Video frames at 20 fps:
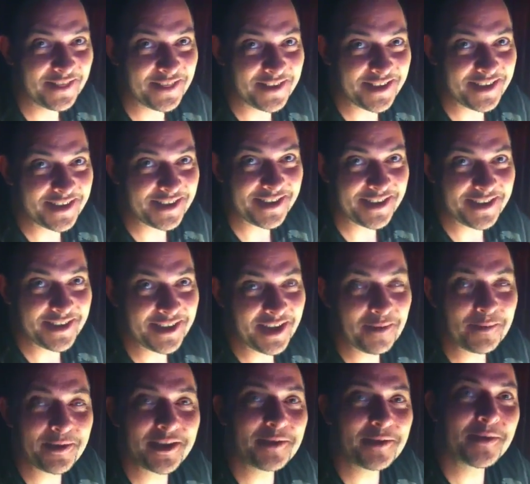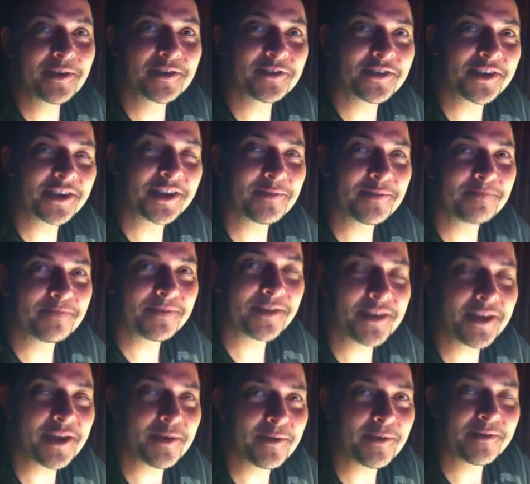No. How many emails do you get a
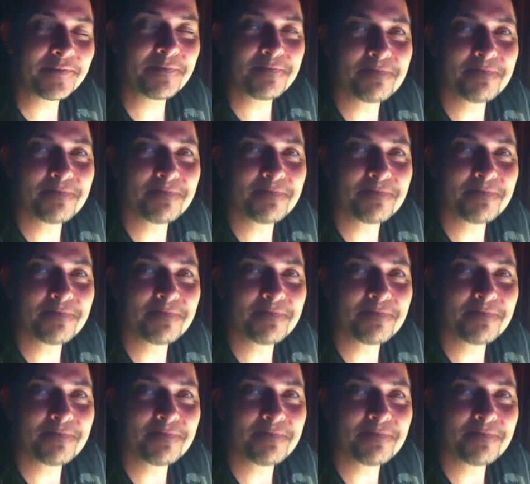day, Ben?